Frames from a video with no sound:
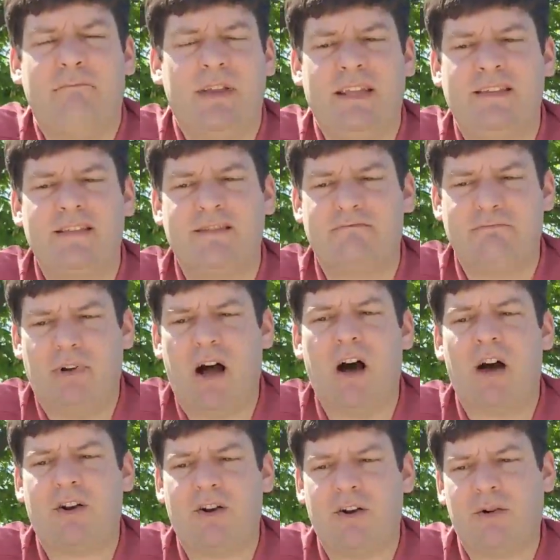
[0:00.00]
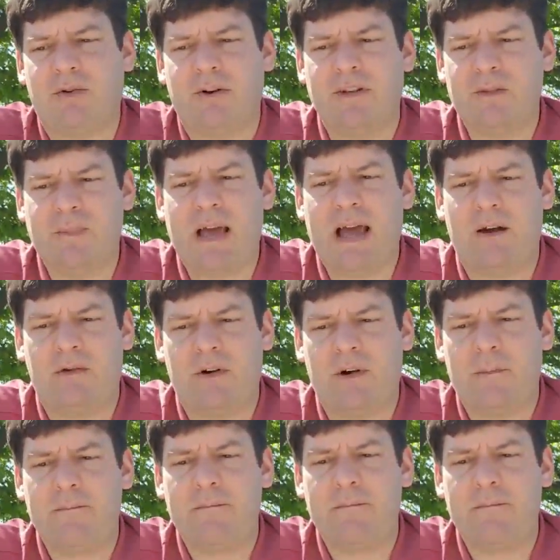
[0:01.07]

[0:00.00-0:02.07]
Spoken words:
his honor or his power,